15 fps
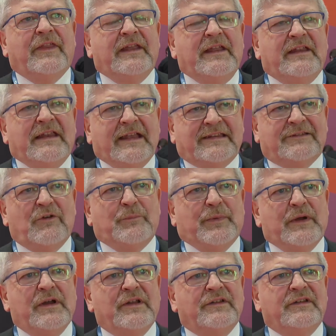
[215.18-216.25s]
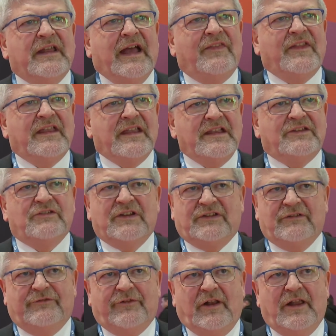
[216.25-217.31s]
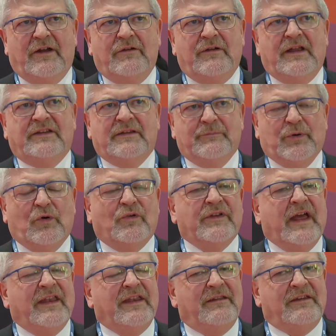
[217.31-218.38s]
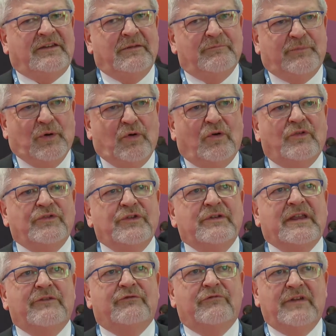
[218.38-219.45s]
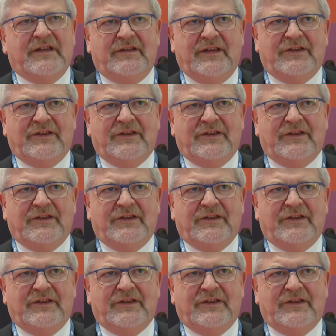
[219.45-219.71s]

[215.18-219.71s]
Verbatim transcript: The less of a burden and the easier it's to follow is important, and it's important you give written